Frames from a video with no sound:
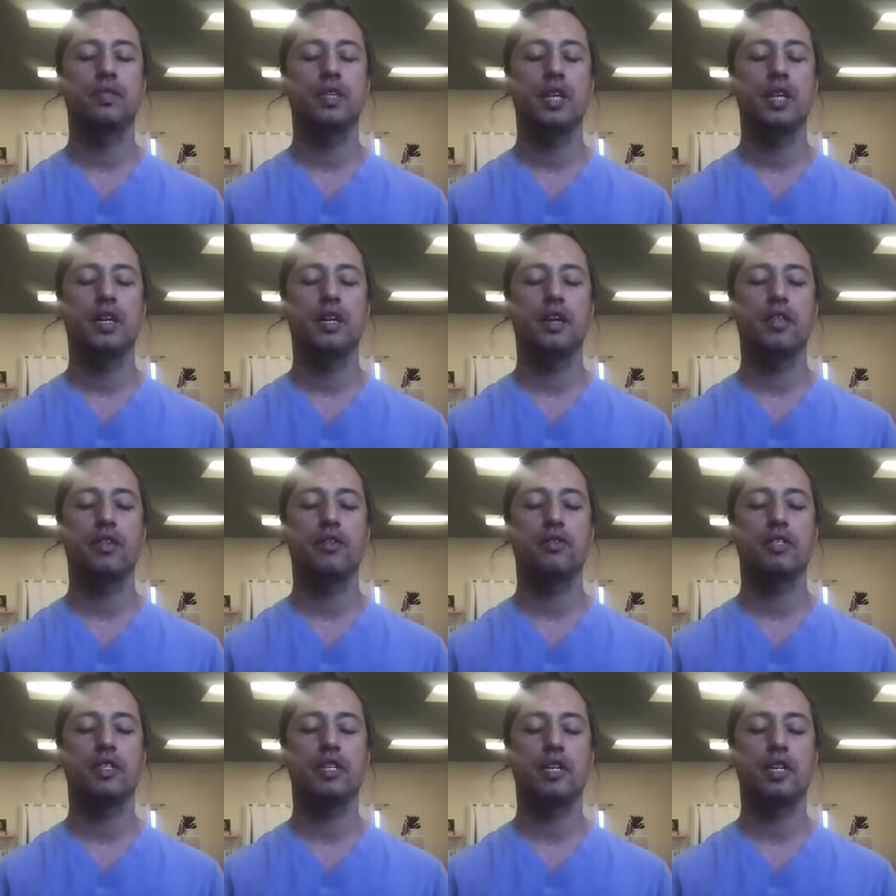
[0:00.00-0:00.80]
Take
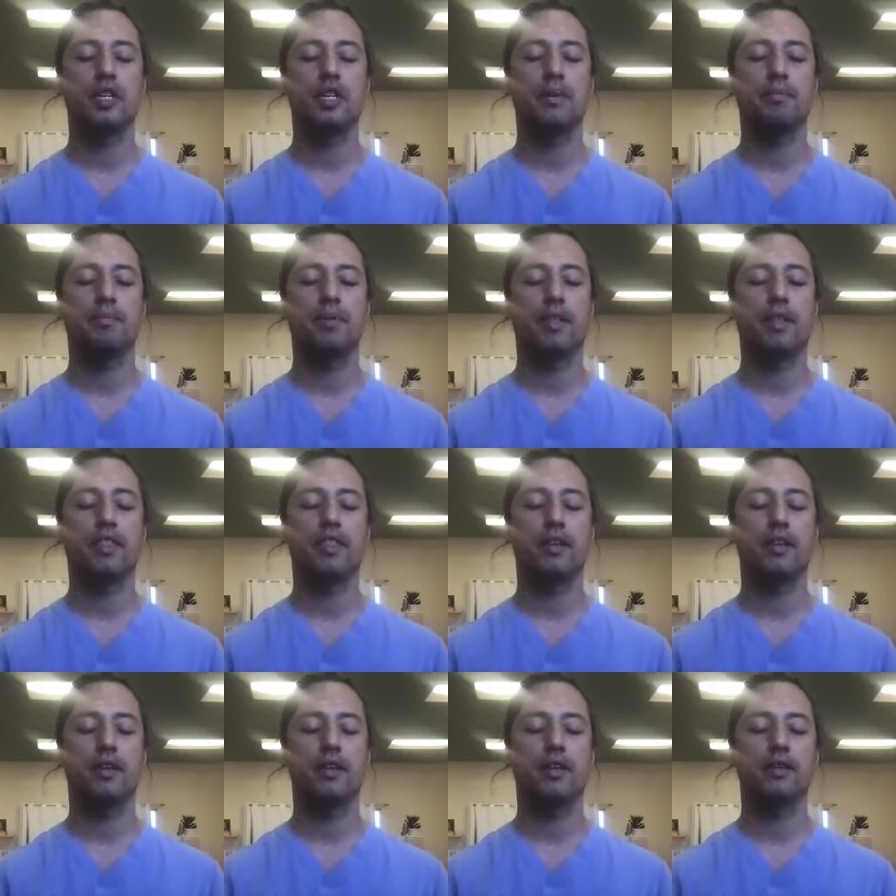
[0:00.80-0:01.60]
another deep
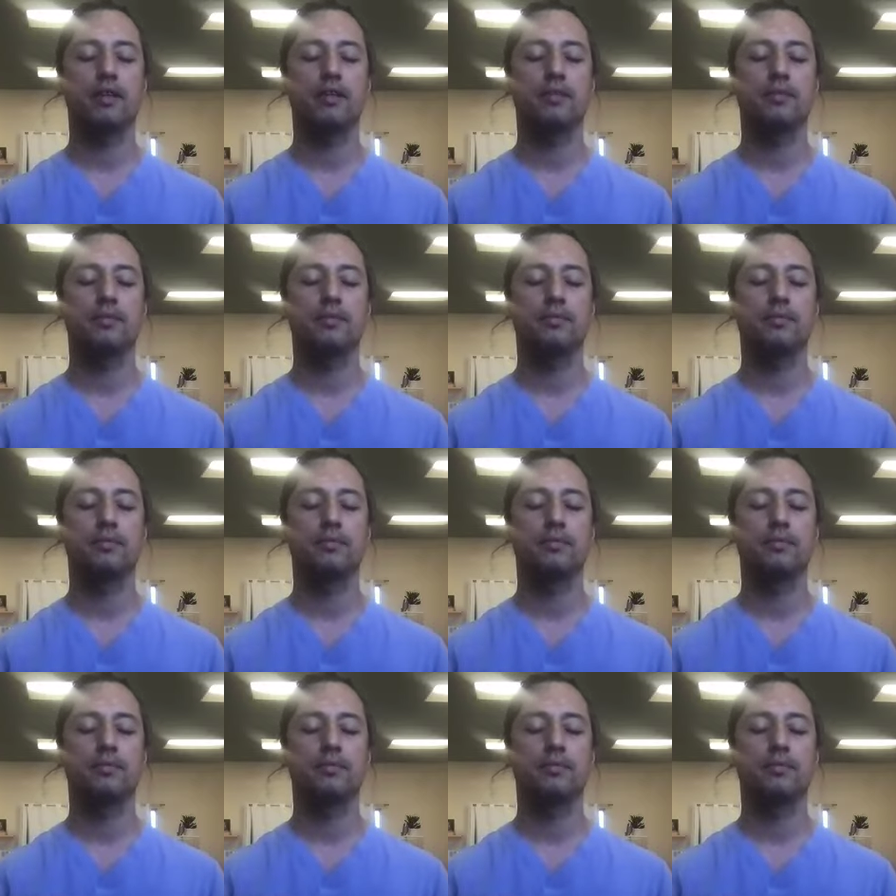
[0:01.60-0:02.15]
breath in.